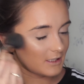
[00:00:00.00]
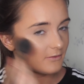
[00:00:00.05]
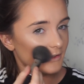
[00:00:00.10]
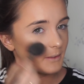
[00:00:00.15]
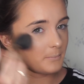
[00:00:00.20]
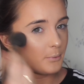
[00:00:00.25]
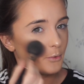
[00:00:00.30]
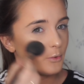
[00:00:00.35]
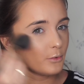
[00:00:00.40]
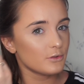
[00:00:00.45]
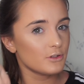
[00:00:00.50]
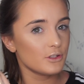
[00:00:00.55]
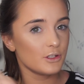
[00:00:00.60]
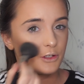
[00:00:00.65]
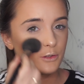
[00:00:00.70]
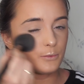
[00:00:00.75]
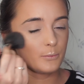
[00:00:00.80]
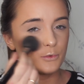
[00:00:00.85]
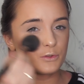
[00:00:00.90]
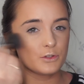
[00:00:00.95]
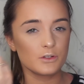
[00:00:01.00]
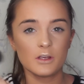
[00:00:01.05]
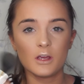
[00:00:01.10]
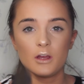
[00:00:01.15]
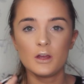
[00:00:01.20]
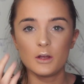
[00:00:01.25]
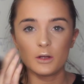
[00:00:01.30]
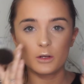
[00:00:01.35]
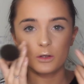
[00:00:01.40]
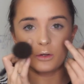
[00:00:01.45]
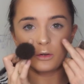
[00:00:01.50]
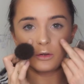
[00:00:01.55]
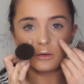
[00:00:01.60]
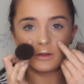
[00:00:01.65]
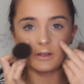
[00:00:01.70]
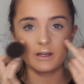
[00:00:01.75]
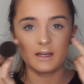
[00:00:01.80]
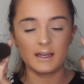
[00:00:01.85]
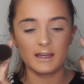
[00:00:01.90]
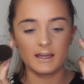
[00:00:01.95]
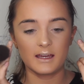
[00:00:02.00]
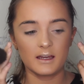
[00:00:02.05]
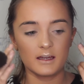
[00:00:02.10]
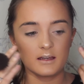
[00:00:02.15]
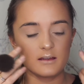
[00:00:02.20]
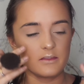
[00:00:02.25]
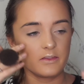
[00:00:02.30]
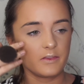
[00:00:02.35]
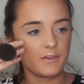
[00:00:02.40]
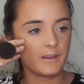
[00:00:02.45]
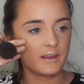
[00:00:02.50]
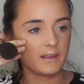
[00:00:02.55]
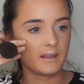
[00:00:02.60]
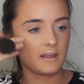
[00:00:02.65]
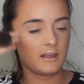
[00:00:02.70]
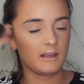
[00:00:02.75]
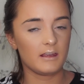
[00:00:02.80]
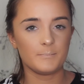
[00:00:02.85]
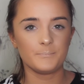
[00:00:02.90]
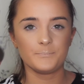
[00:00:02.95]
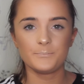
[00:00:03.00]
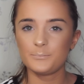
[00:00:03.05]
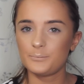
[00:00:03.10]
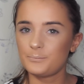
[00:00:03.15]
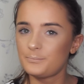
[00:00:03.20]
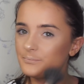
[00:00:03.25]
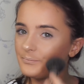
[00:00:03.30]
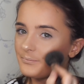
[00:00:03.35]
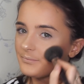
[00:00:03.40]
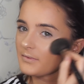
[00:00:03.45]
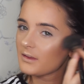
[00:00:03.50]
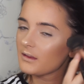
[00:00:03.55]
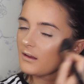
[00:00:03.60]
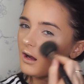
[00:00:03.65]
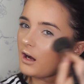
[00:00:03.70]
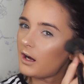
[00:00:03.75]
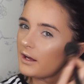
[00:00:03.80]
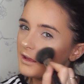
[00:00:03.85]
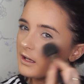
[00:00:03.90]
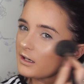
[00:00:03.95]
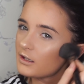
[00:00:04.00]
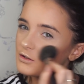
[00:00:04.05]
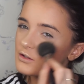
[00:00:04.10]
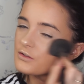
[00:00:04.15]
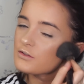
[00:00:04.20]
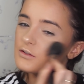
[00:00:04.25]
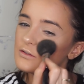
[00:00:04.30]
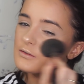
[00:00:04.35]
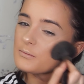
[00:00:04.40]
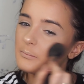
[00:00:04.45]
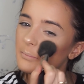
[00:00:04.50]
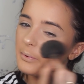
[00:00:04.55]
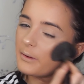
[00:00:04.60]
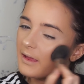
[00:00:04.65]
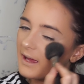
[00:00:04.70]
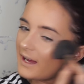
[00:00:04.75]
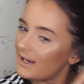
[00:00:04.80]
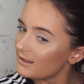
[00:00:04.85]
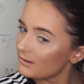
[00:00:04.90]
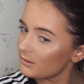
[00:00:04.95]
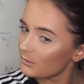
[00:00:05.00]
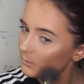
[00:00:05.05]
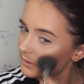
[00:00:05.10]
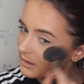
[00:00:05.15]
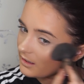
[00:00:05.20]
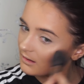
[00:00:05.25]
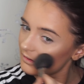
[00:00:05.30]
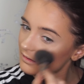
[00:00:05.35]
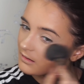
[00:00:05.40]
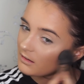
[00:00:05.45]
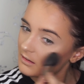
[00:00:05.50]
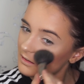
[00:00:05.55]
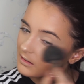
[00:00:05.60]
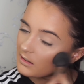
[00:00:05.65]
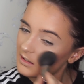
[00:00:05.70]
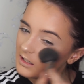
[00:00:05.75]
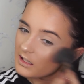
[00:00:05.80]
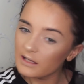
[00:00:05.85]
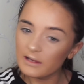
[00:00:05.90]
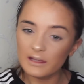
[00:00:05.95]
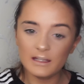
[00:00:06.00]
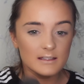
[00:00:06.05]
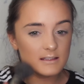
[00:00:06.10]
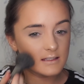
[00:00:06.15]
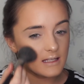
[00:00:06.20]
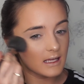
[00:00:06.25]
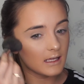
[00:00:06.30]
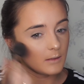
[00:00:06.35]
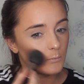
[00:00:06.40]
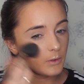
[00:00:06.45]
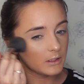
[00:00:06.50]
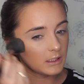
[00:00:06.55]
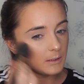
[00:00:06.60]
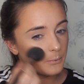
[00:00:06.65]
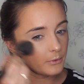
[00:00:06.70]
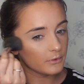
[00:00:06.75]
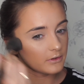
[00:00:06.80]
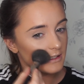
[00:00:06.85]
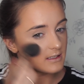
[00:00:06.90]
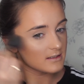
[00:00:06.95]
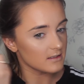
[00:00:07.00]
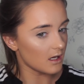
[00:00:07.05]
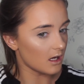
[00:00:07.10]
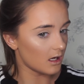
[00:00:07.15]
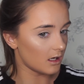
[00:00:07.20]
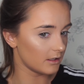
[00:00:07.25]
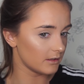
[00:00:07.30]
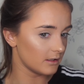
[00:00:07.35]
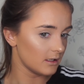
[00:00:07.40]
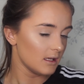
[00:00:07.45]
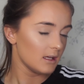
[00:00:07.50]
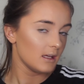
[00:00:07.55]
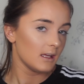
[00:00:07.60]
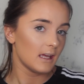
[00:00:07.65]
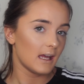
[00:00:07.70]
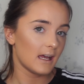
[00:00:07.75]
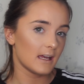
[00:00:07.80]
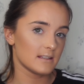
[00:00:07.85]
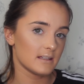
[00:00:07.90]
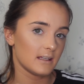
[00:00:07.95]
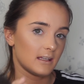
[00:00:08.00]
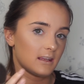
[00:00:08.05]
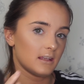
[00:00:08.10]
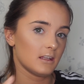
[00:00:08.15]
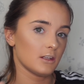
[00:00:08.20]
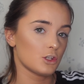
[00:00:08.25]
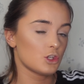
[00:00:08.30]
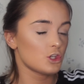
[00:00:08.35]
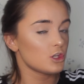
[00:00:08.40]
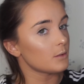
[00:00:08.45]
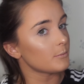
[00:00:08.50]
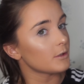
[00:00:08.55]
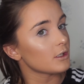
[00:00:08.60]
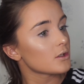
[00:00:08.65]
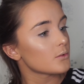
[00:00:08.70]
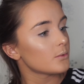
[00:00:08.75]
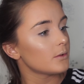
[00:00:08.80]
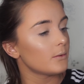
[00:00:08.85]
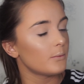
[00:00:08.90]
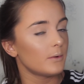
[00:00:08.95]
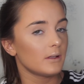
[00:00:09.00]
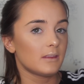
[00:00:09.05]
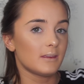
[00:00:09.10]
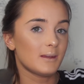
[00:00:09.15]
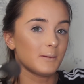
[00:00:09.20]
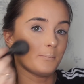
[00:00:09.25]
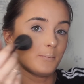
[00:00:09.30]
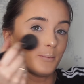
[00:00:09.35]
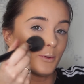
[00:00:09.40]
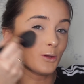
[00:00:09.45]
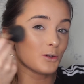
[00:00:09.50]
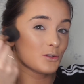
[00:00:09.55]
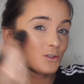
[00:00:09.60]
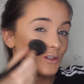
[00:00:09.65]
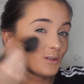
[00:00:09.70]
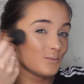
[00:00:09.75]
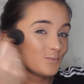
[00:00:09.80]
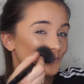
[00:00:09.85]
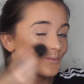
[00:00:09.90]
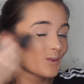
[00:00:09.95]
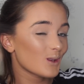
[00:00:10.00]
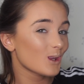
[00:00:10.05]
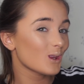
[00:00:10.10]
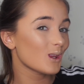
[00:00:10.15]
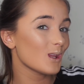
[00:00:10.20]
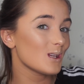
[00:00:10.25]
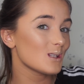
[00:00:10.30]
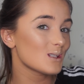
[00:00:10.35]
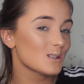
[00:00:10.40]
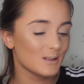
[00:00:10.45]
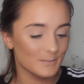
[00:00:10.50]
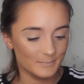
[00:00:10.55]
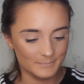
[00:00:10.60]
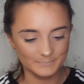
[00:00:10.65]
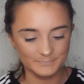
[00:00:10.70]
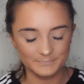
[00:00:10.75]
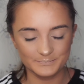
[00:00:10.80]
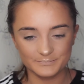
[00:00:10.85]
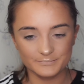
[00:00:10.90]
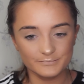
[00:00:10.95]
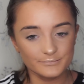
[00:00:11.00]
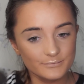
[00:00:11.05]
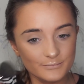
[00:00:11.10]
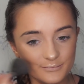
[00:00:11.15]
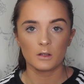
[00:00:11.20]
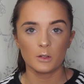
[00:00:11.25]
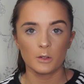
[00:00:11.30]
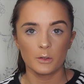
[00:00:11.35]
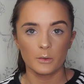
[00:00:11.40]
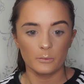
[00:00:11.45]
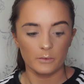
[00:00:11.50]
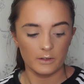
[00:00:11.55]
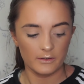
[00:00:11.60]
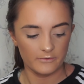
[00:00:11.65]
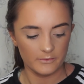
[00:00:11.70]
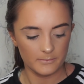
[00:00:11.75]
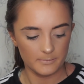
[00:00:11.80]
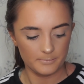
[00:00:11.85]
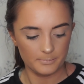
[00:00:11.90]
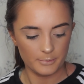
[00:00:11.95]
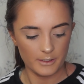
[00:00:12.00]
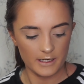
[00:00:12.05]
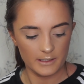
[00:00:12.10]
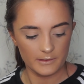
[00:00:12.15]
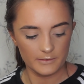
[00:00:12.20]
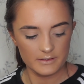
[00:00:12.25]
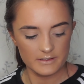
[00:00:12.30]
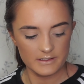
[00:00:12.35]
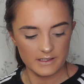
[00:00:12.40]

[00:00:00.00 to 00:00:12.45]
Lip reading: I put too much colour here, the highlighter just doesn't blend well. At least then when you put this on, it has like a little shimmer to it with the blusher. It's nice. Right, for brows